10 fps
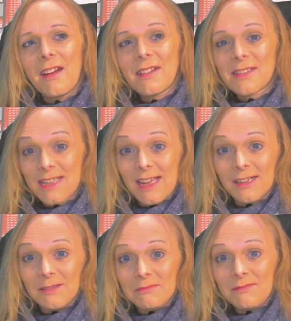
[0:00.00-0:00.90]

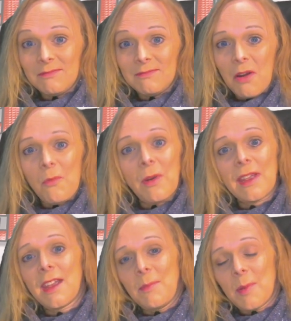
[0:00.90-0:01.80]
Still, we
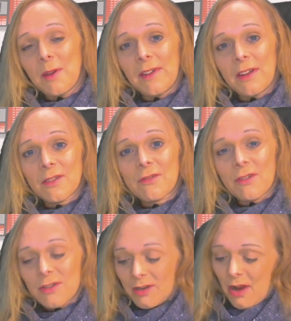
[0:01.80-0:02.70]
can keep our fingers
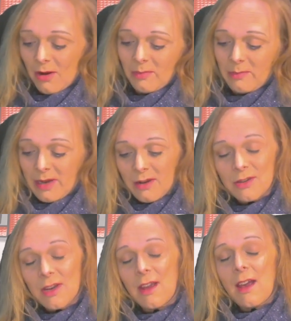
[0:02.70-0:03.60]
crossed and hope,
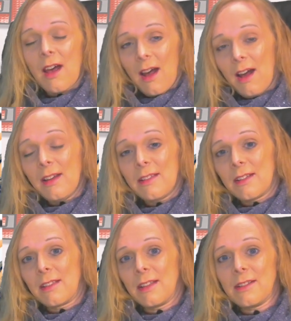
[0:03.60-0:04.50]
because I
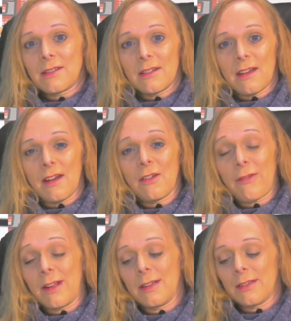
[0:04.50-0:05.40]
think these are
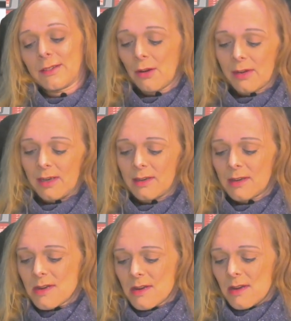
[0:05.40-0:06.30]
great little sockets.
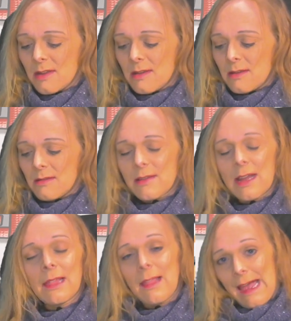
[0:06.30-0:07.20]
They
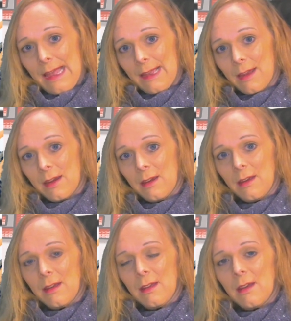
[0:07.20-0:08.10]
lack
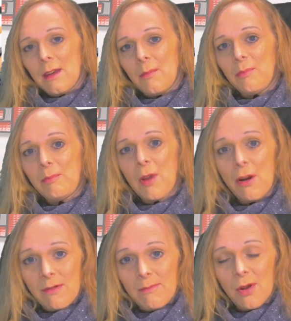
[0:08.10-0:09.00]

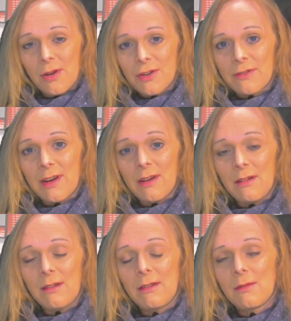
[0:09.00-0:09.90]
current monitoring,
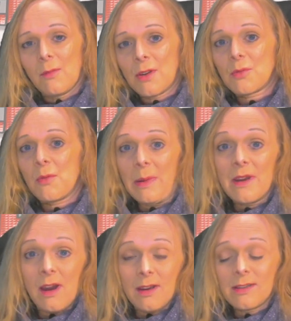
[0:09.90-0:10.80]
which would be
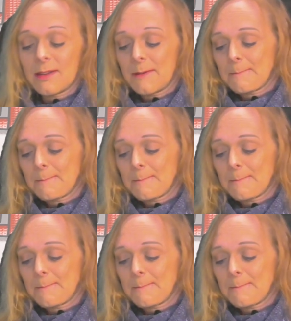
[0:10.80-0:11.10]
nice.